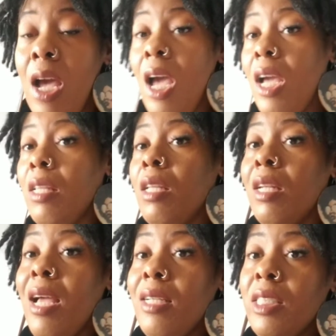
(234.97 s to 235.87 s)
And the
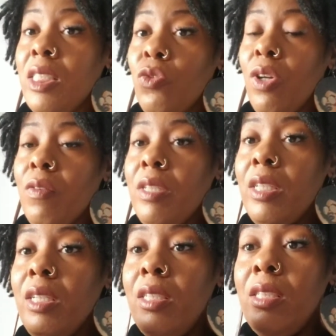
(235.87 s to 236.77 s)
lash is very
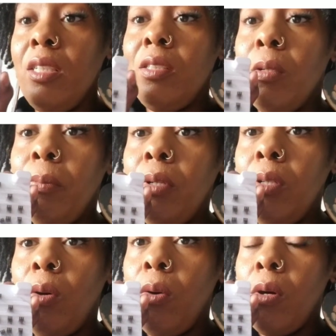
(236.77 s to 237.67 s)
easy to
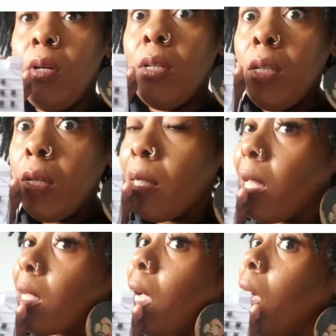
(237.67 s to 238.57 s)
put on.
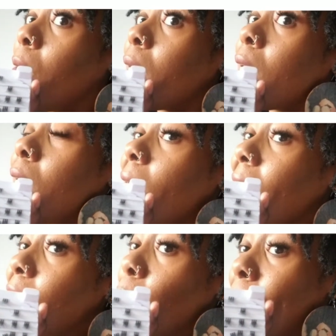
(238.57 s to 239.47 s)
Like how it
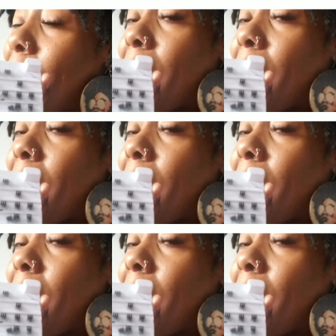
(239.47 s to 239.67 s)
connects with my